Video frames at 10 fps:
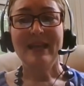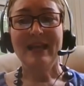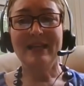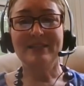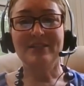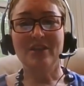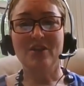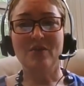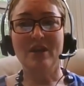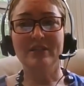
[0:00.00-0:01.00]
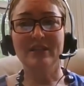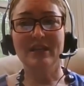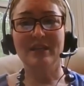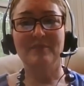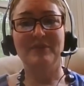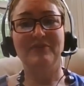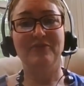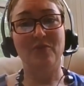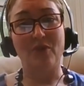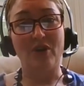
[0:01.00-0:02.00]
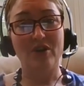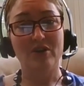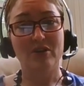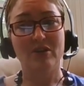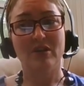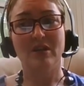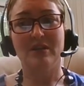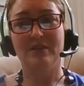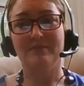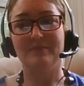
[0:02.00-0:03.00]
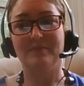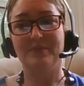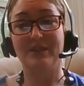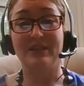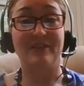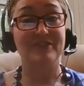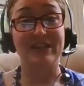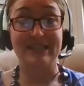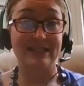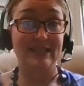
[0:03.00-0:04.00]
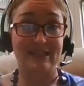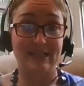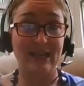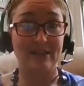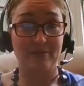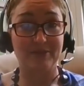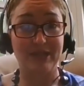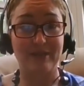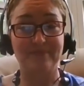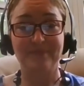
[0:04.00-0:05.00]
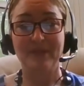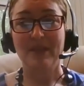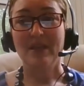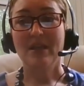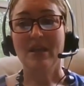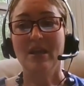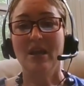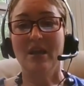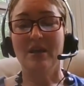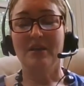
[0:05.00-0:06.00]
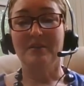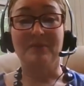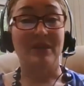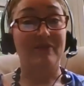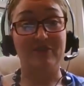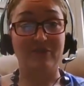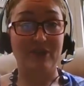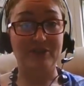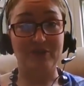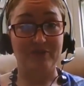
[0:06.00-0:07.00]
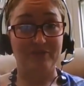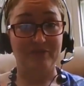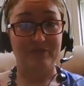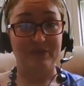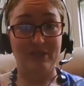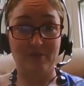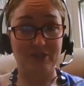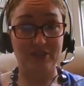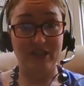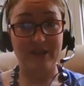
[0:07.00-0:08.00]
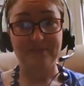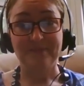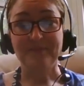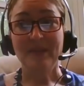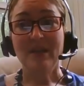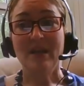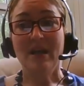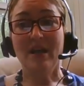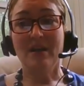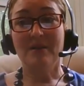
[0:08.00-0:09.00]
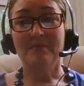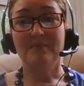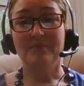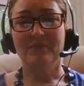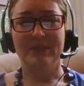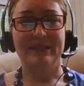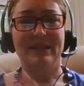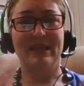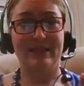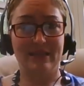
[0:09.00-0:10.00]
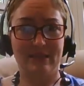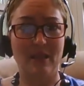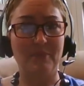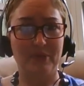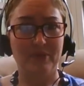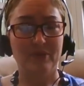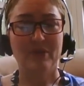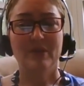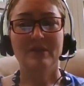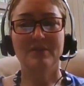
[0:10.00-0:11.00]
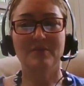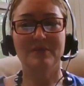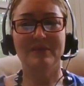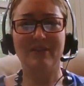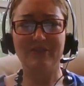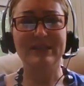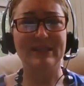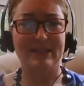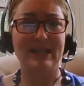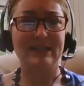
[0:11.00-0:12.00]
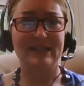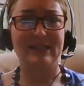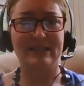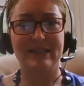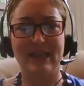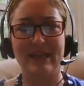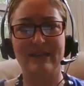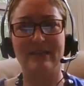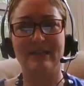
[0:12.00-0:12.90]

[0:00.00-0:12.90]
And so unlike before, particularly after 1968, I will say, the McGovern-Fraser situation again really tightened this up. So definitely since 1968,